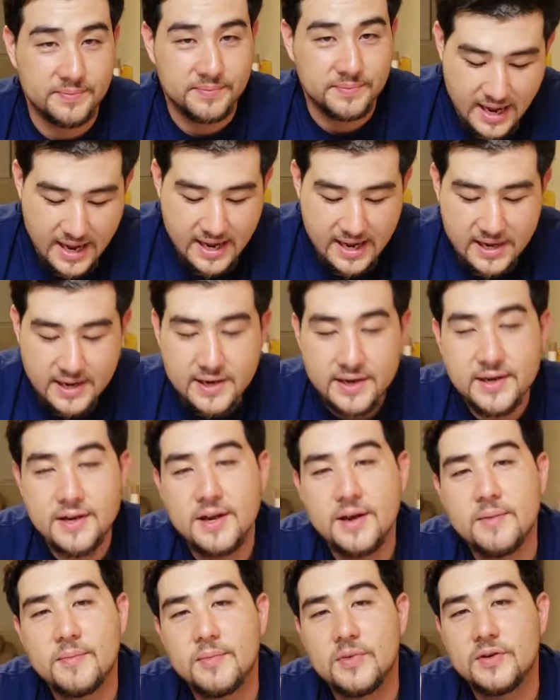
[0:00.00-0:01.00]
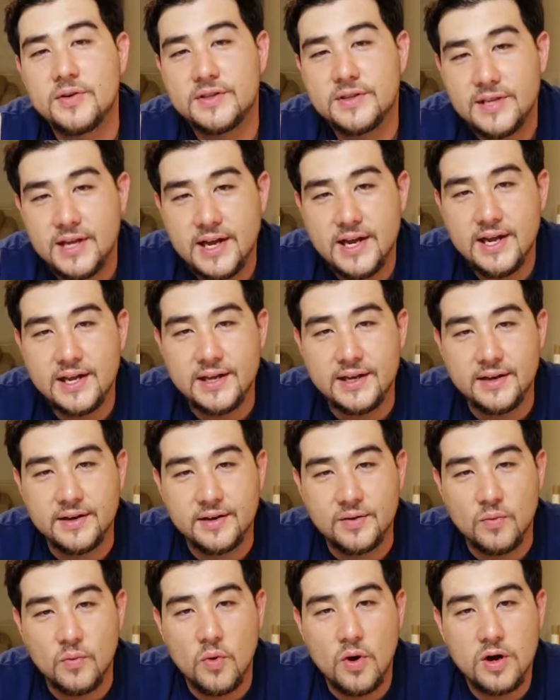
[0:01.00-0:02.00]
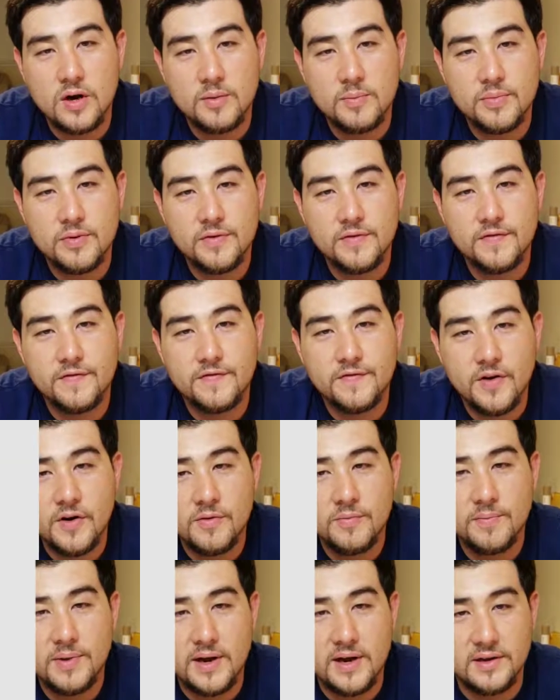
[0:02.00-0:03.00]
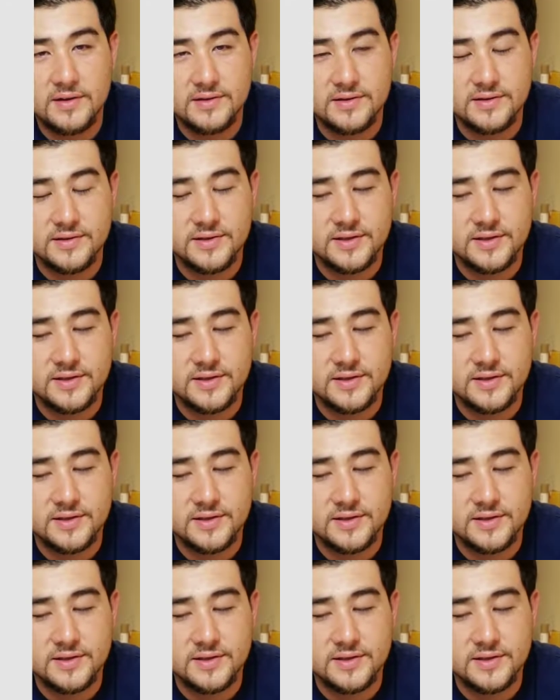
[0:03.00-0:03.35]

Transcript: And number ten, waterproof phone pouches,